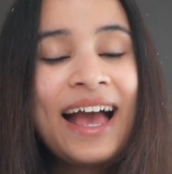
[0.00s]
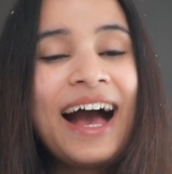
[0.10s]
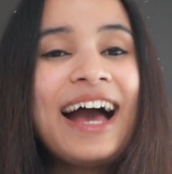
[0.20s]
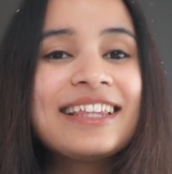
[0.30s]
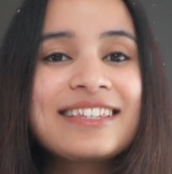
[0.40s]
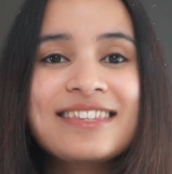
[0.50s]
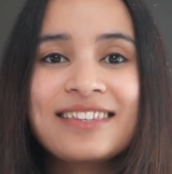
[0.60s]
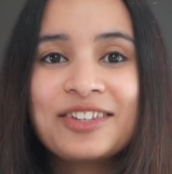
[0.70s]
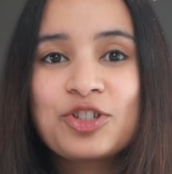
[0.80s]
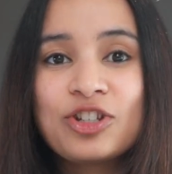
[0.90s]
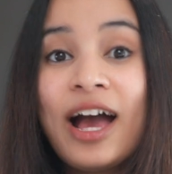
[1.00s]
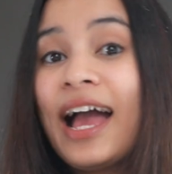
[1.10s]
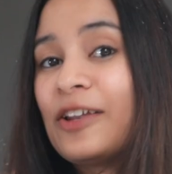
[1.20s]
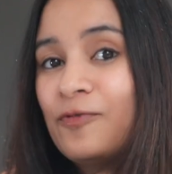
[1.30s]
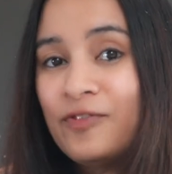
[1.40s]
Hi, this is Anjana
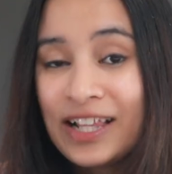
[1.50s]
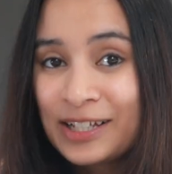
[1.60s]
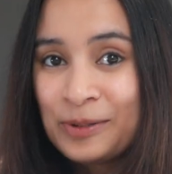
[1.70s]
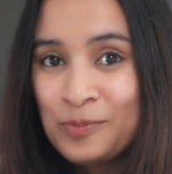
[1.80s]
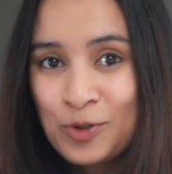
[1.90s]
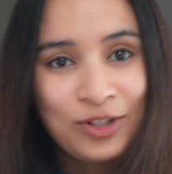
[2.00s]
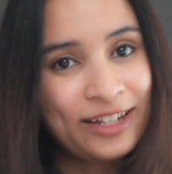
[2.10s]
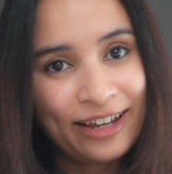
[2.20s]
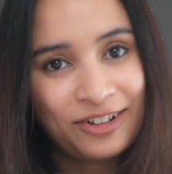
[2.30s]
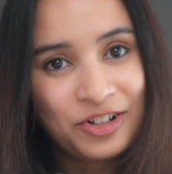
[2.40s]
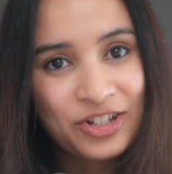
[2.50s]
and welcome to the Tech Girl